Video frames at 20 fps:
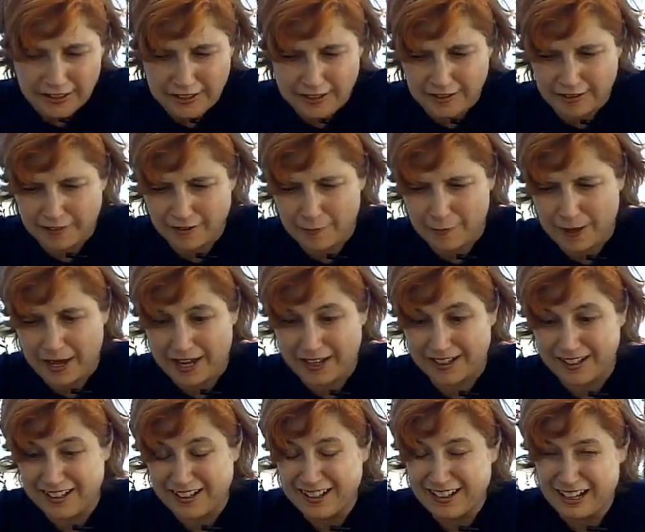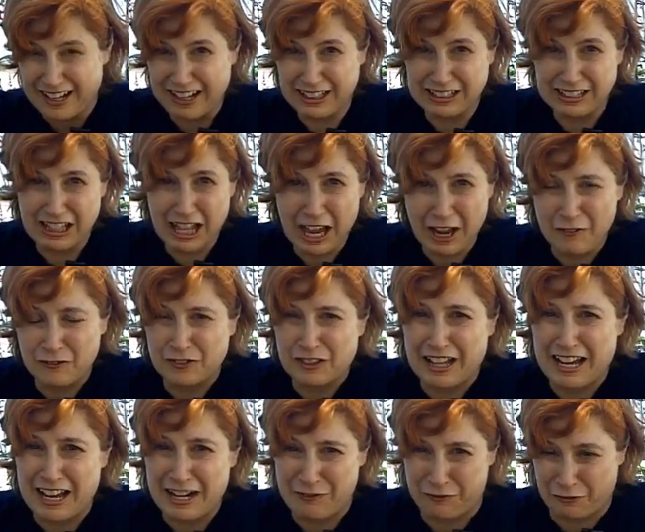he yells back. "A
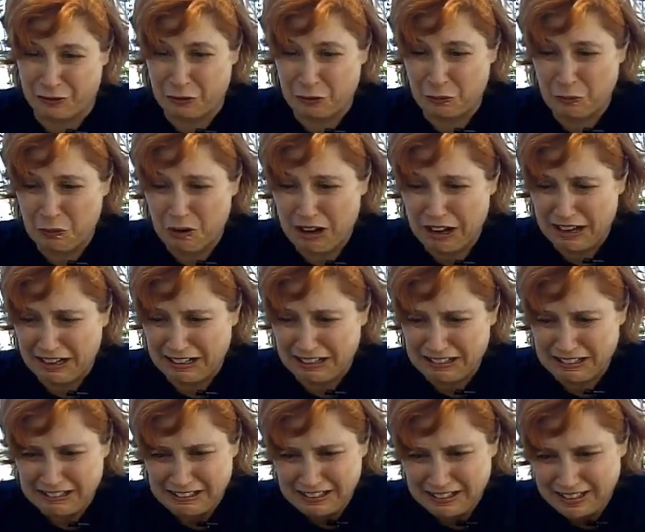lifeline for what?"